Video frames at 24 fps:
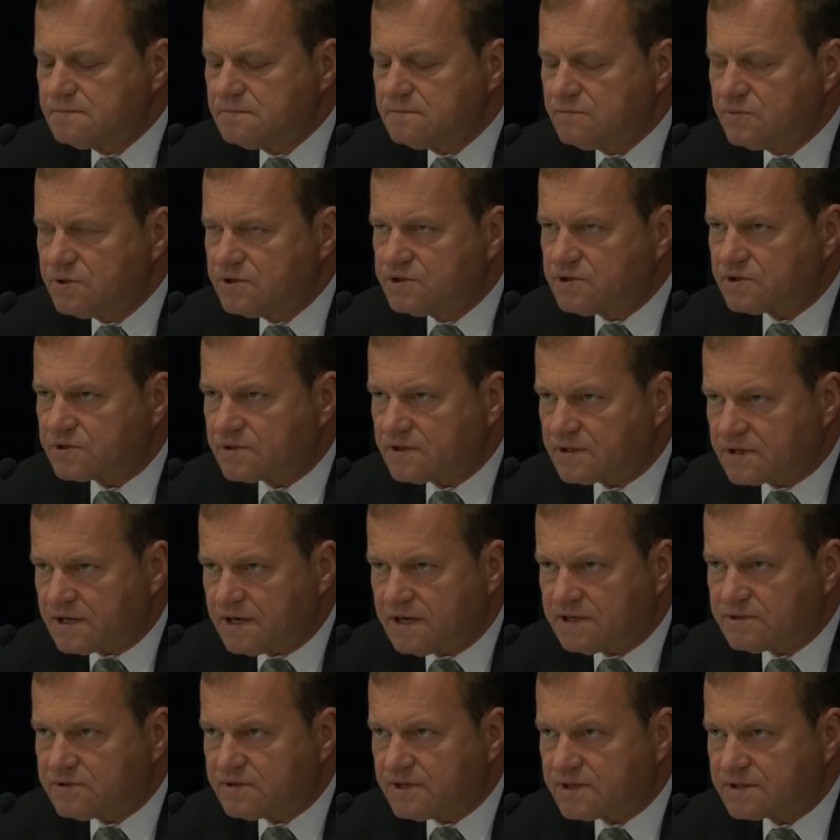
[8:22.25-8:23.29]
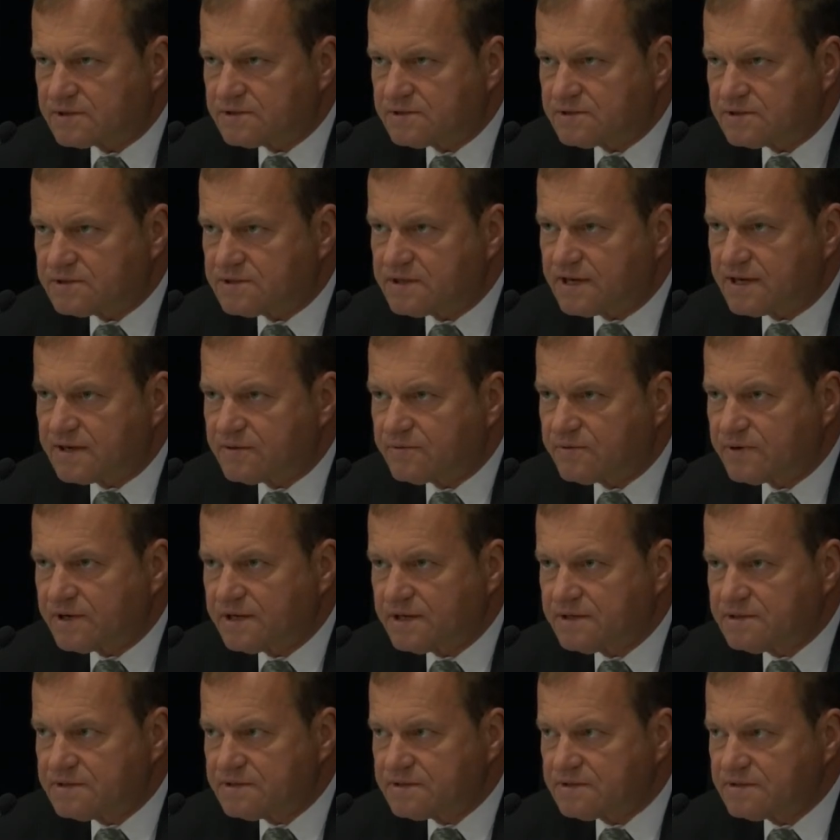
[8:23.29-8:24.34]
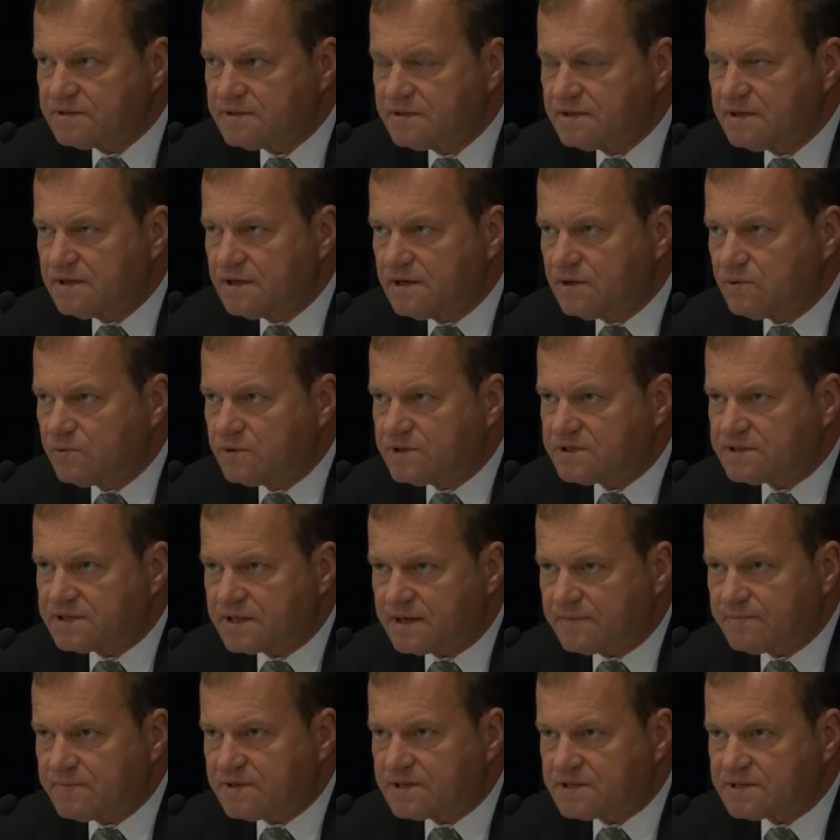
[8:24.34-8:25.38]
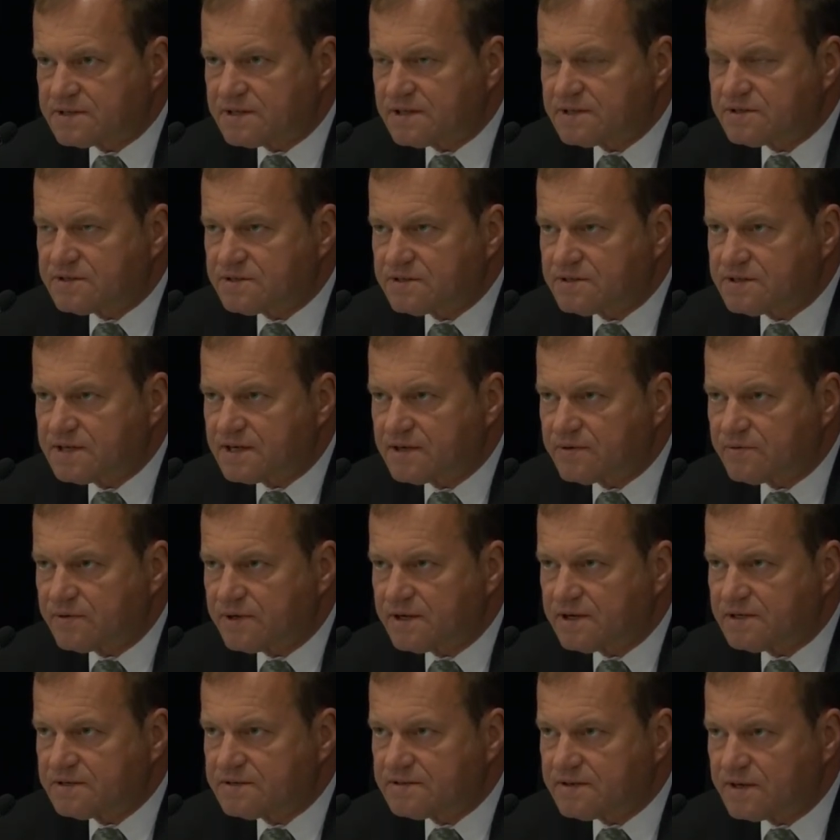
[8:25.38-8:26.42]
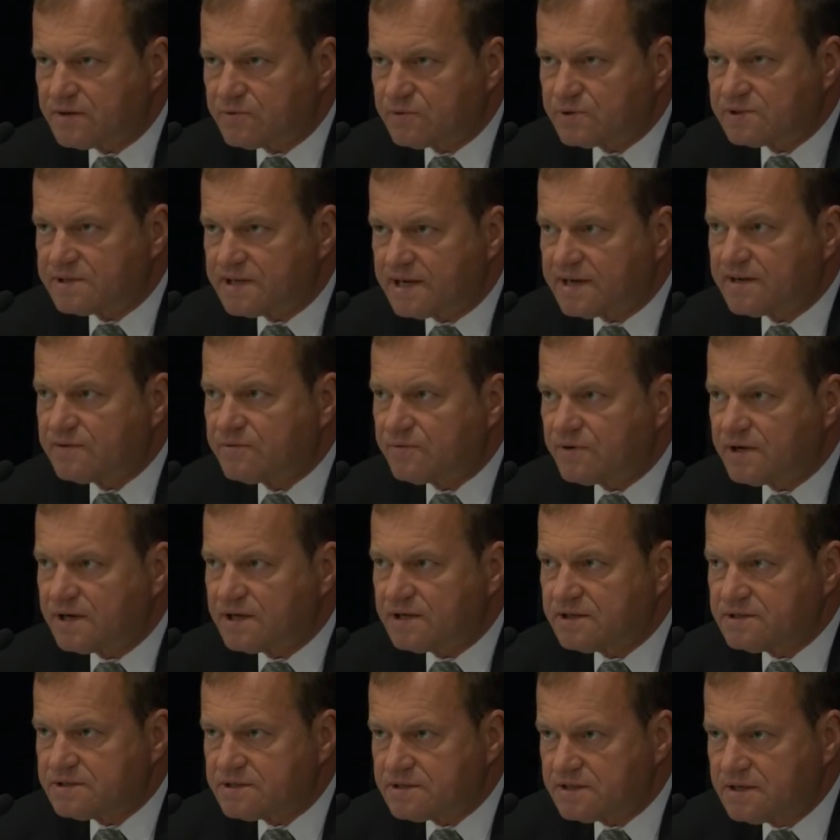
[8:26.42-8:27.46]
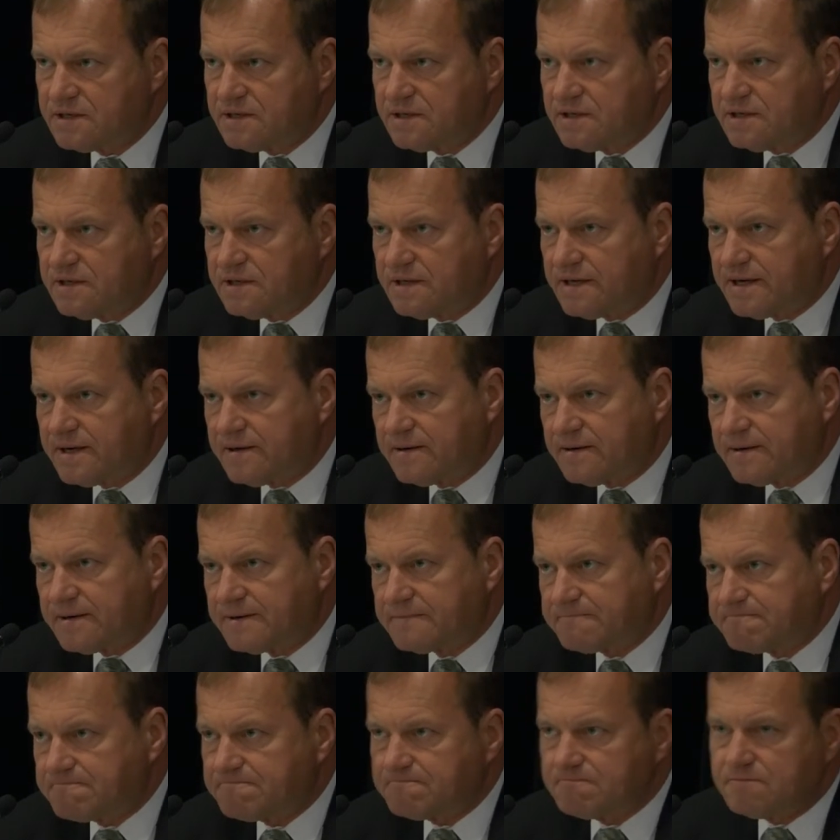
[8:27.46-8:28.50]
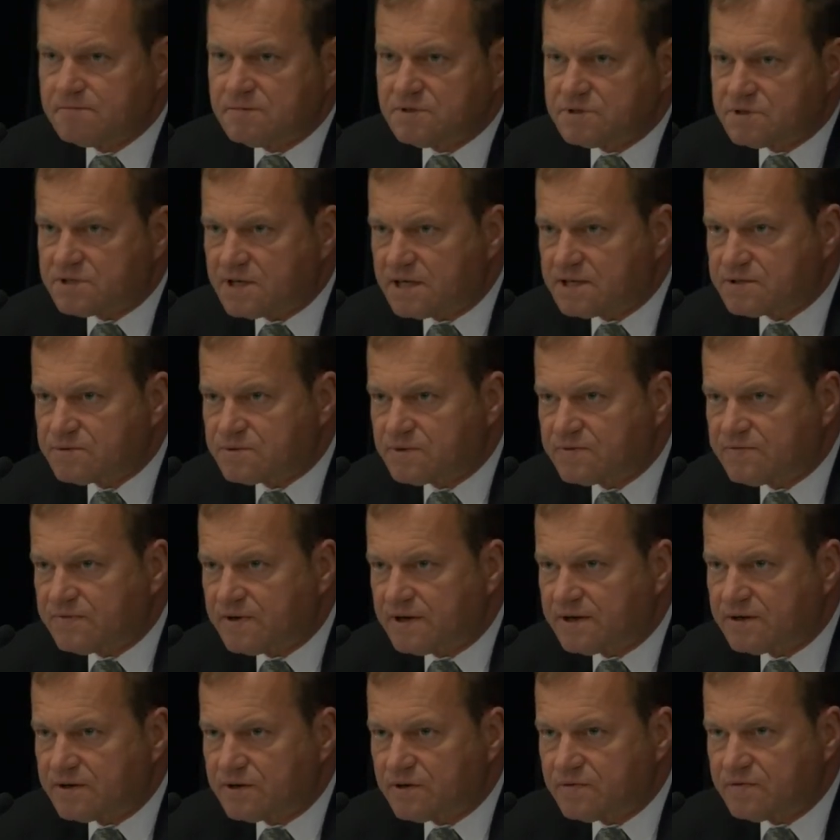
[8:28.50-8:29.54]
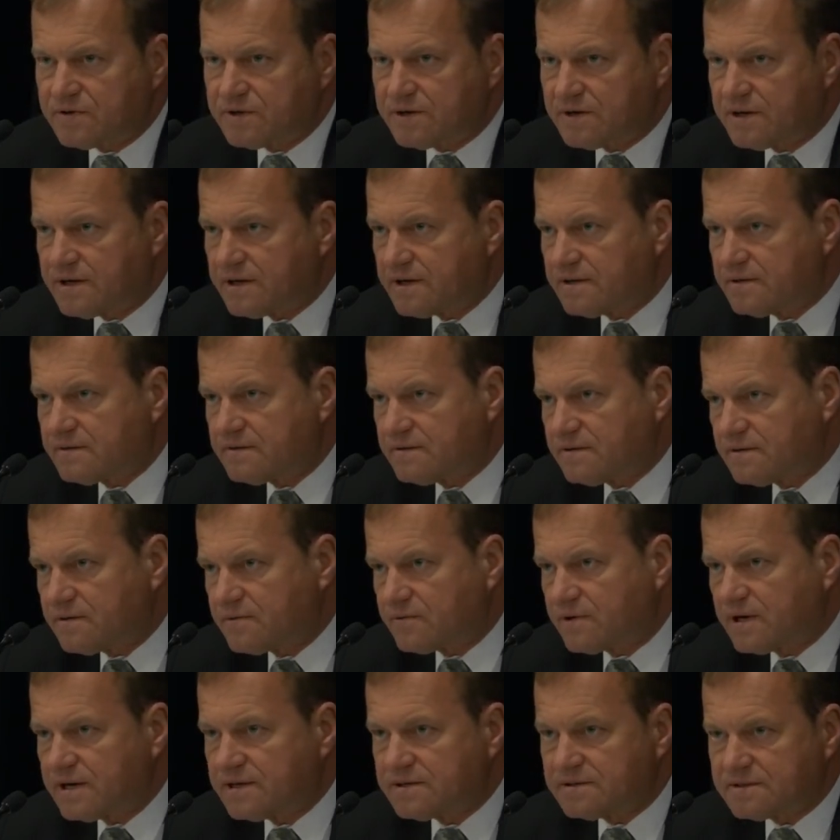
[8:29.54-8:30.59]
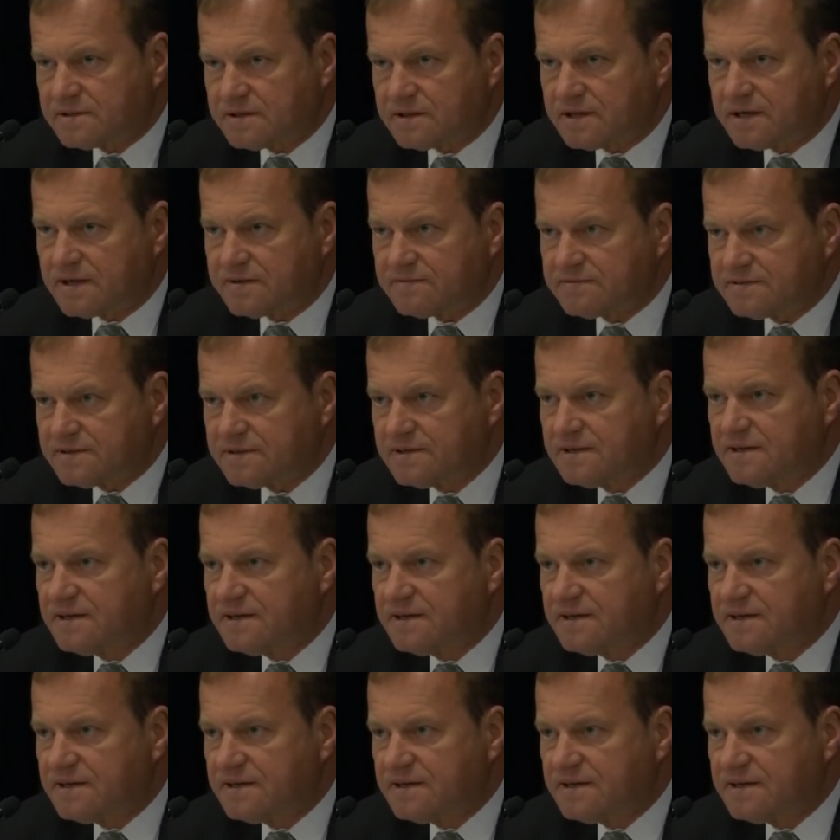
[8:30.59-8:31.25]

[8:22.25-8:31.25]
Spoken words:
We took the contractors downrange. We set up their sensors downrange. They were downrange, and shots were fired over their head, to the right, to the left.